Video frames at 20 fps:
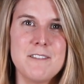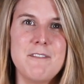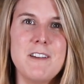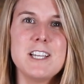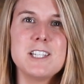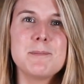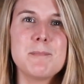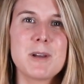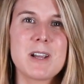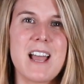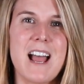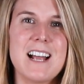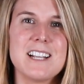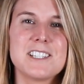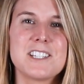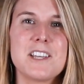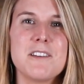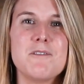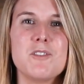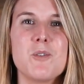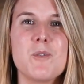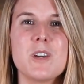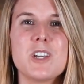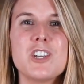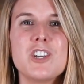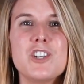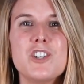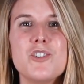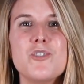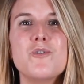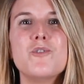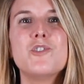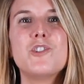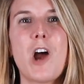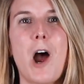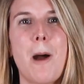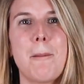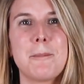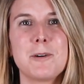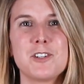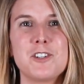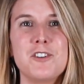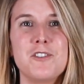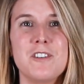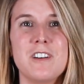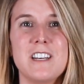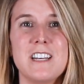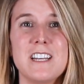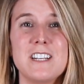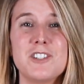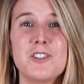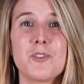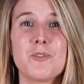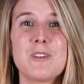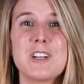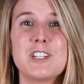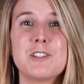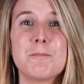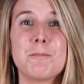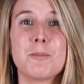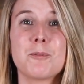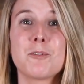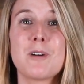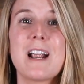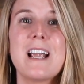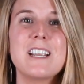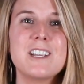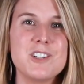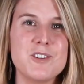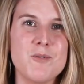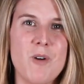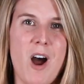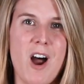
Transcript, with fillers: Facebook ads give you a huge opportunity to reach brand new